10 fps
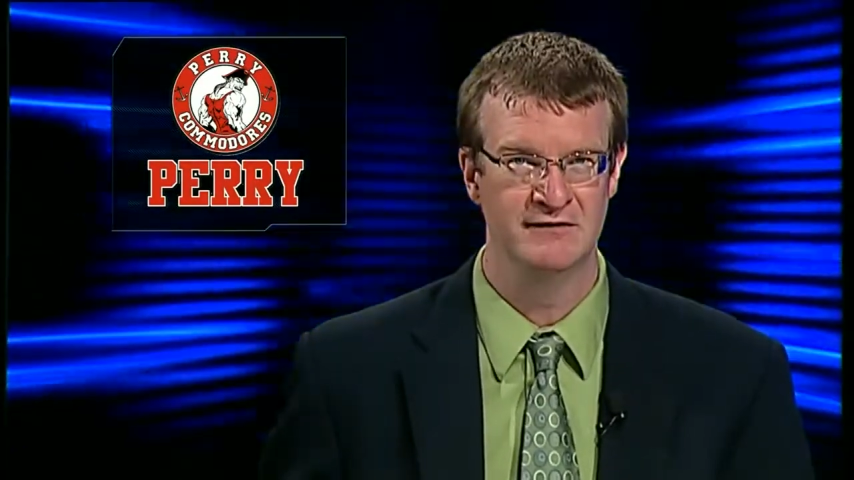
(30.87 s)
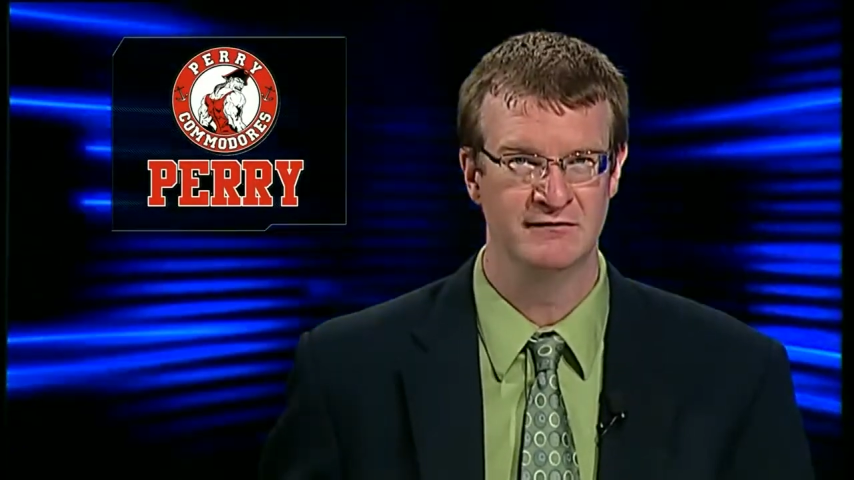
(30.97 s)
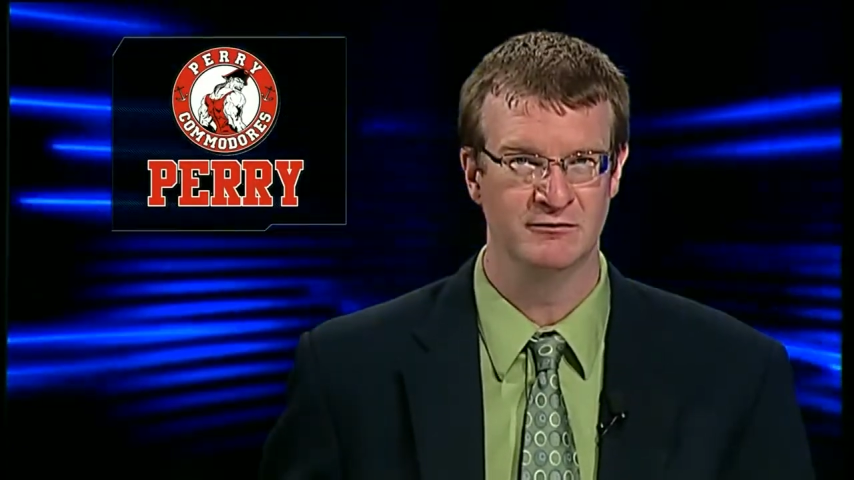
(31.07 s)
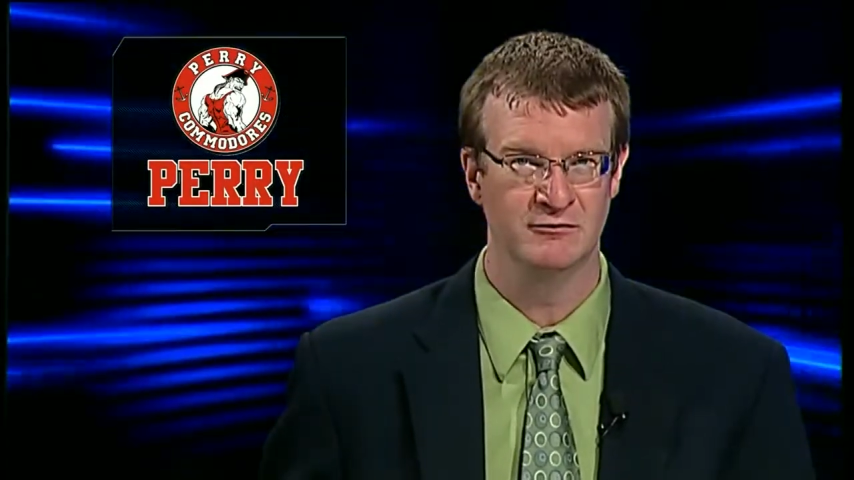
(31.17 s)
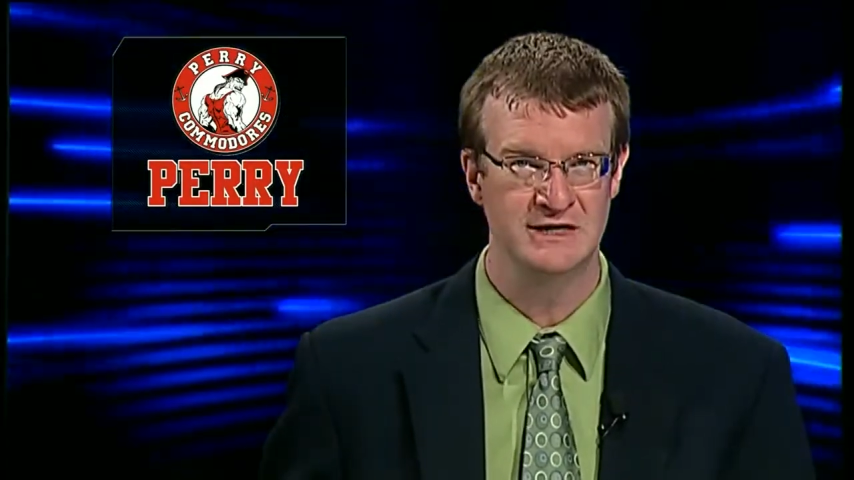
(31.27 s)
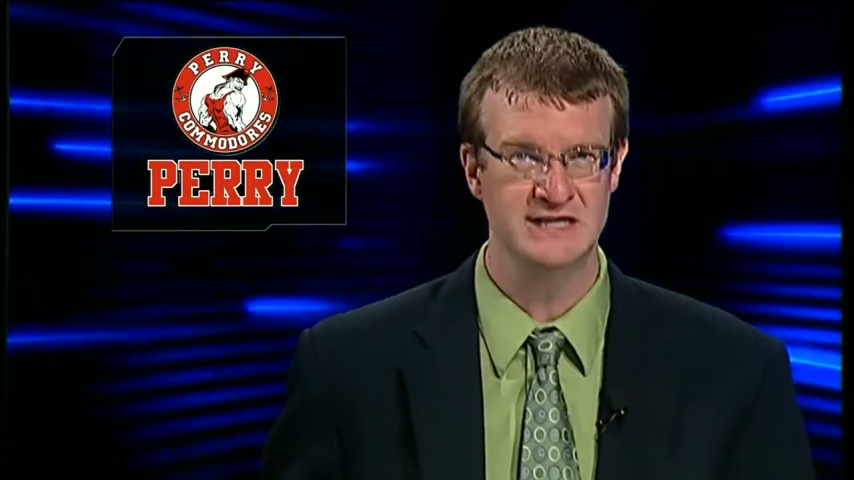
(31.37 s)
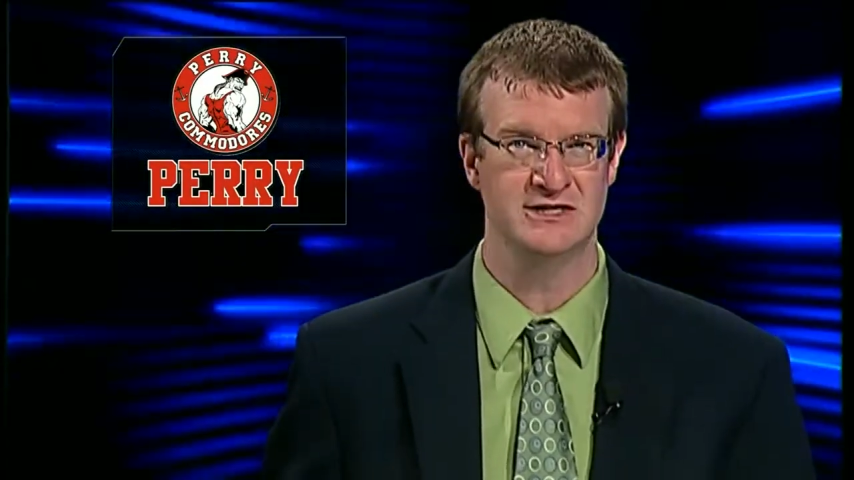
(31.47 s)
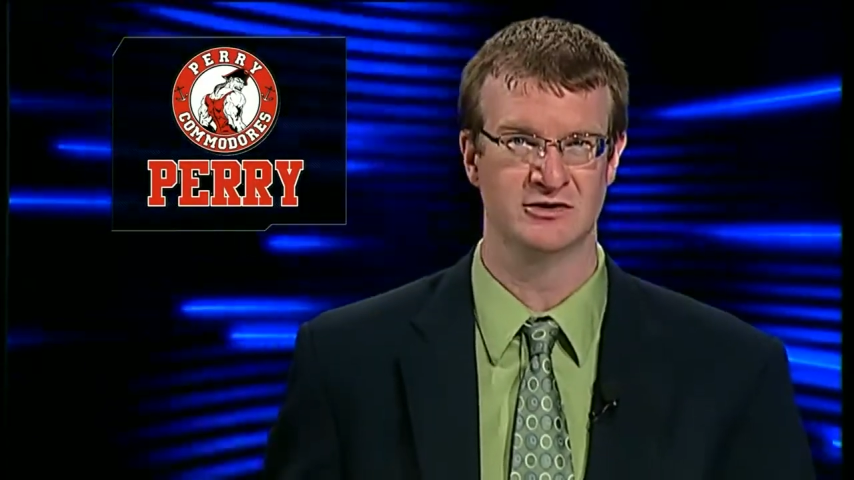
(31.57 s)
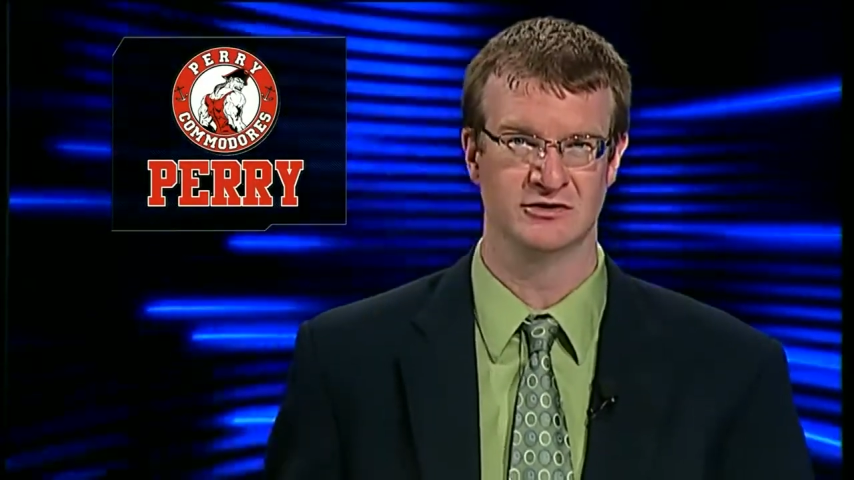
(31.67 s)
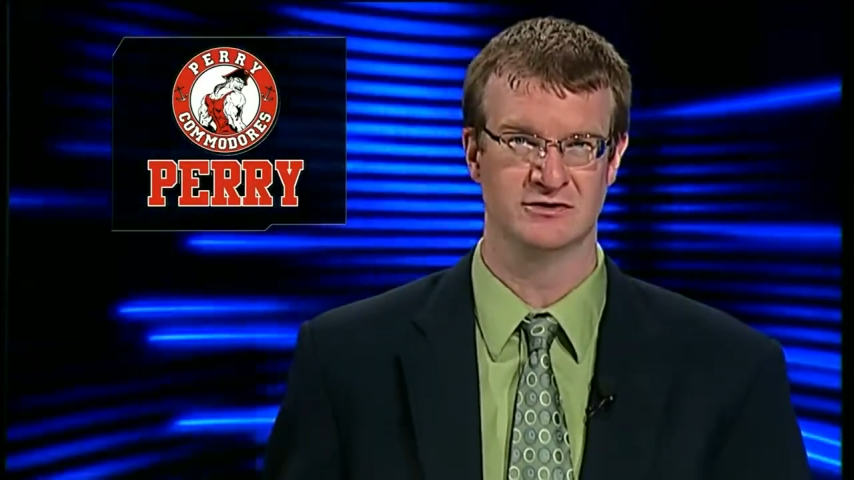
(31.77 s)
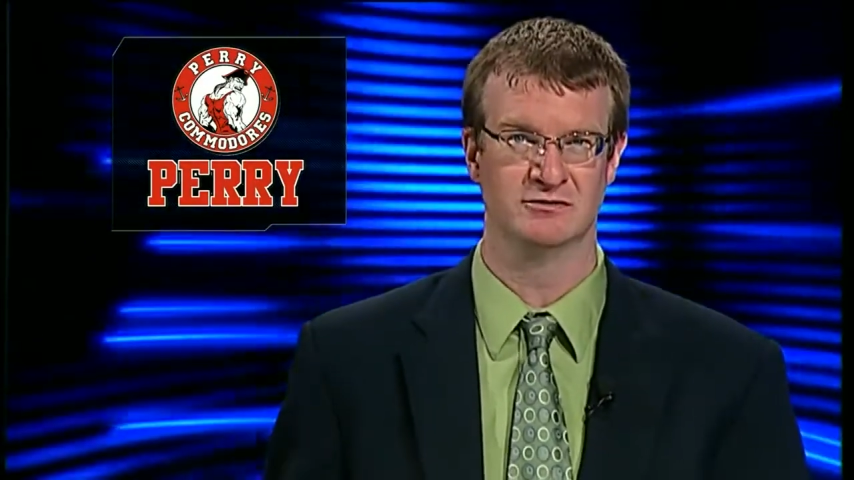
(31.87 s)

from regionals.